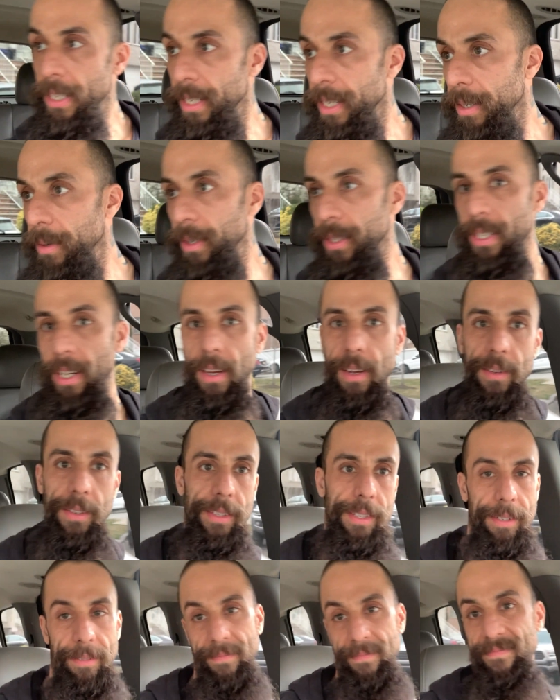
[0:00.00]
which I
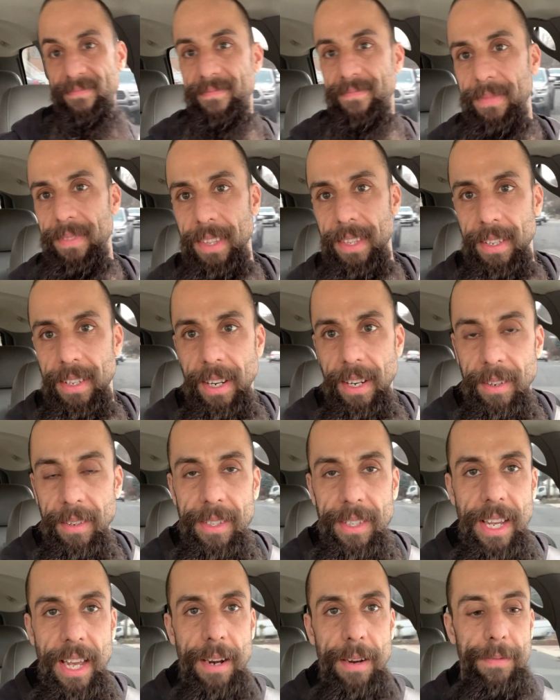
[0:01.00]
was,
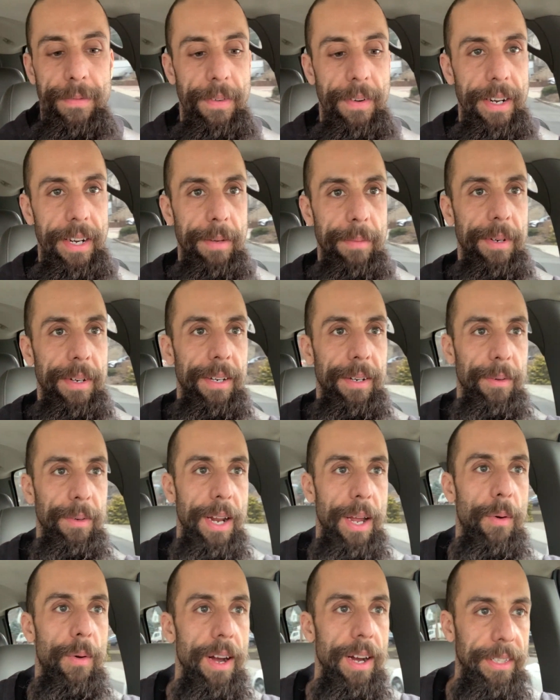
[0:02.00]
it's kind of funny, but when
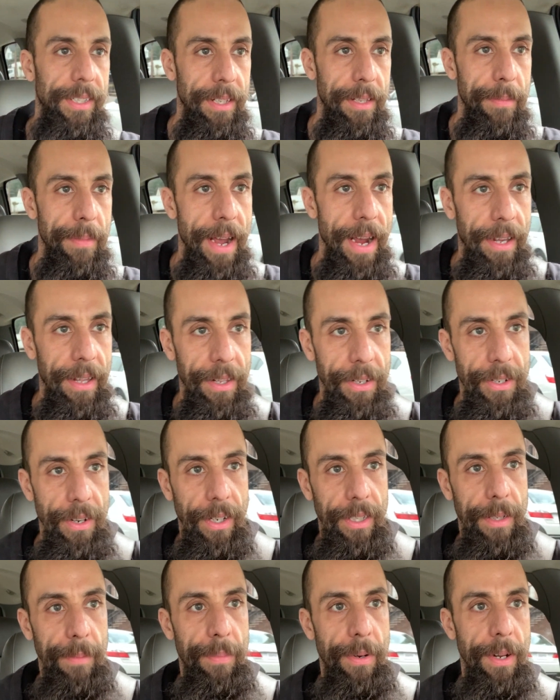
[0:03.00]
I walked to the back of the
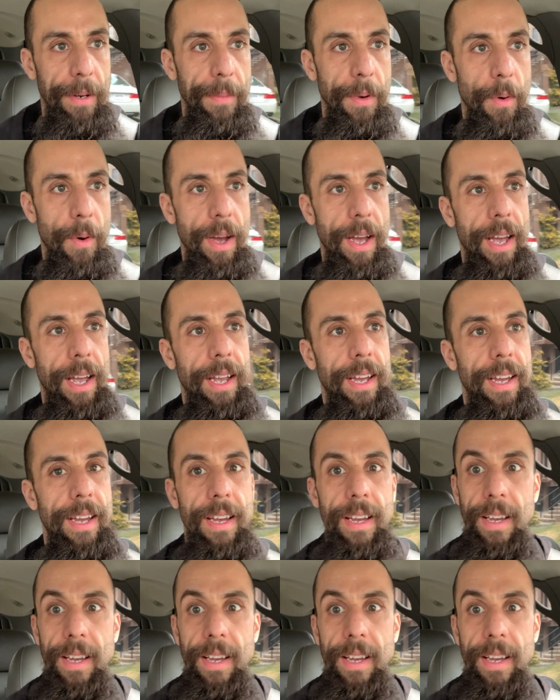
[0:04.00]
truck to put them away,